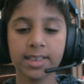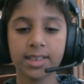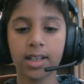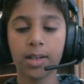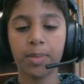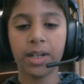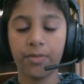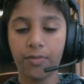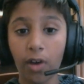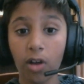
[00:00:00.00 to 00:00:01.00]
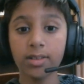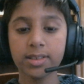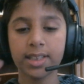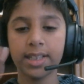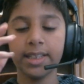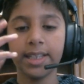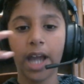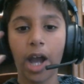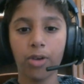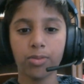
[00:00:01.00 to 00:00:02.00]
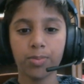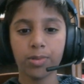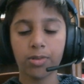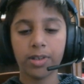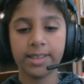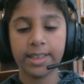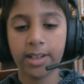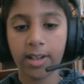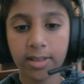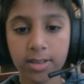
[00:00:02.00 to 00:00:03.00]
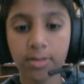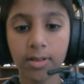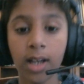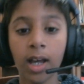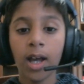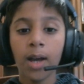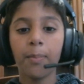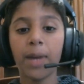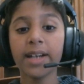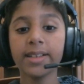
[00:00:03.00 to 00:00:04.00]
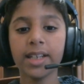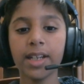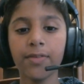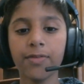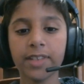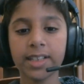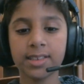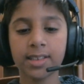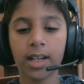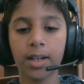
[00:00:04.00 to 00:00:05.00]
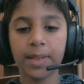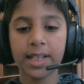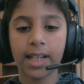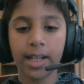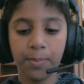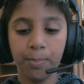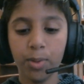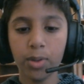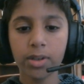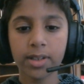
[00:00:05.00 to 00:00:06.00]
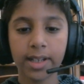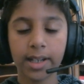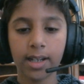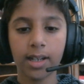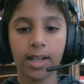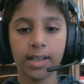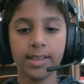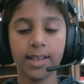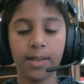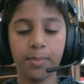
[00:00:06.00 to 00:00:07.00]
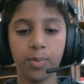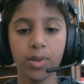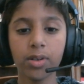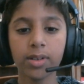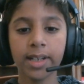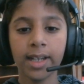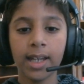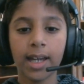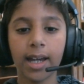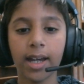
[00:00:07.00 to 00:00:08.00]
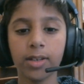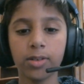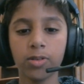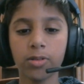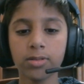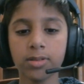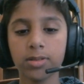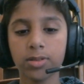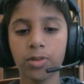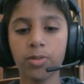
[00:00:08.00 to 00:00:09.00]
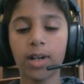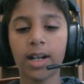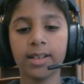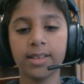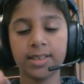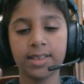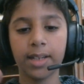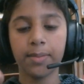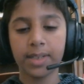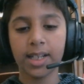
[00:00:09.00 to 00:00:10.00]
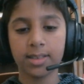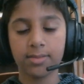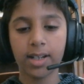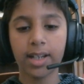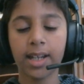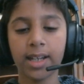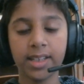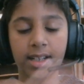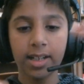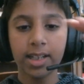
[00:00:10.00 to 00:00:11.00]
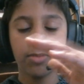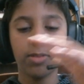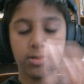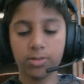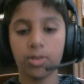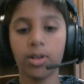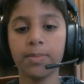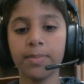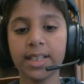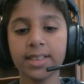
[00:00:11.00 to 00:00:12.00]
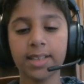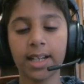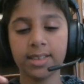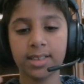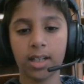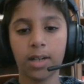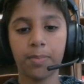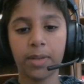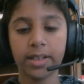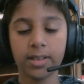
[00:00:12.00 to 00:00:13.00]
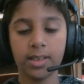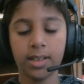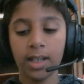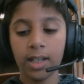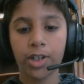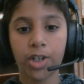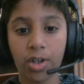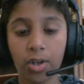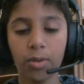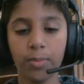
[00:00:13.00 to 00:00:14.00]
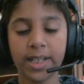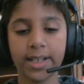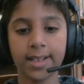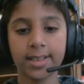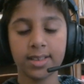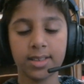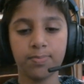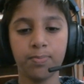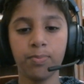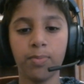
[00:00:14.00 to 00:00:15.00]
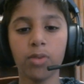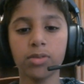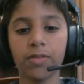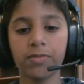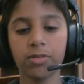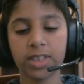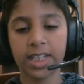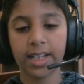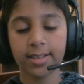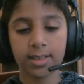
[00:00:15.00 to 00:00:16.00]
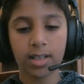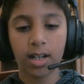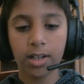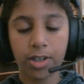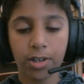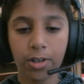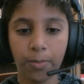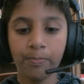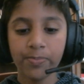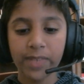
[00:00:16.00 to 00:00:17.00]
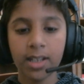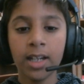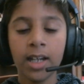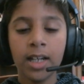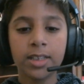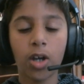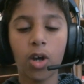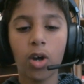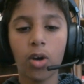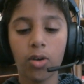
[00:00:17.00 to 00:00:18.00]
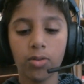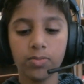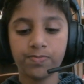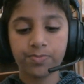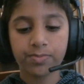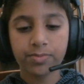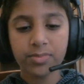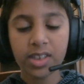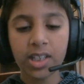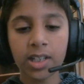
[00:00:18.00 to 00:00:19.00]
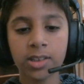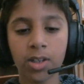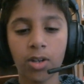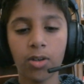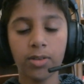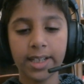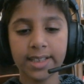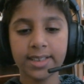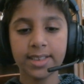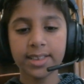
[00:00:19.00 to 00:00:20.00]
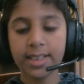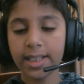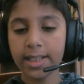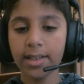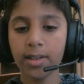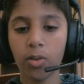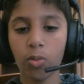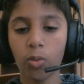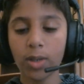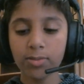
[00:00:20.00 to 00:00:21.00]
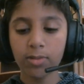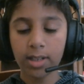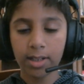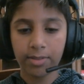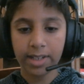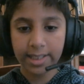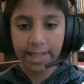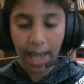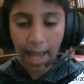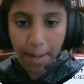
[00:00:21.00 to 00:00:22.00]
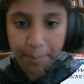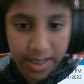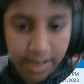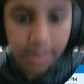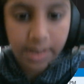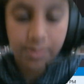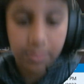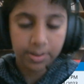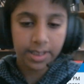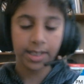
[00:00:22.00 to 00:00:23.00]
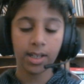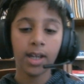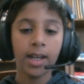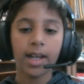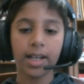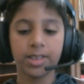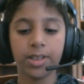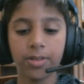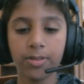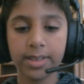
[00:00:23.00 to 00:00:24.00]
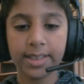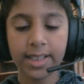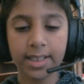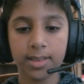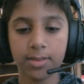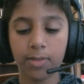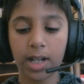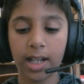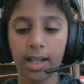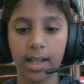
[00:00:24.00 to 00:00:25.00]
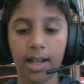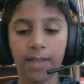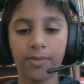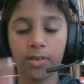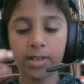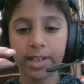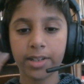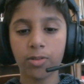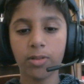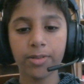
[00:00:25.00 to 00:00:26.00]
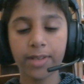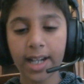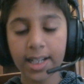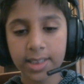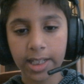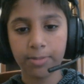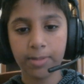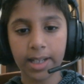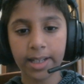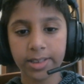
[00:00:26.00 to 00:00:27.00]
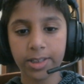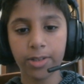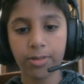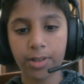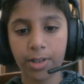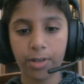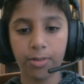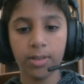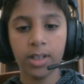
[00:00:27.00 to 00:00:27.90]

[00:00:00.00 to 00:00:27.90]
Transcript: It's gonna print false in the output or in the console. But if it's gonna be like book and then book, and those two are the same text, right, and they are equal, so it means that it's gonna print true because both of those texts are true. So let's see what will really happen if we execute this. Well, I've already told you guys it will execute true.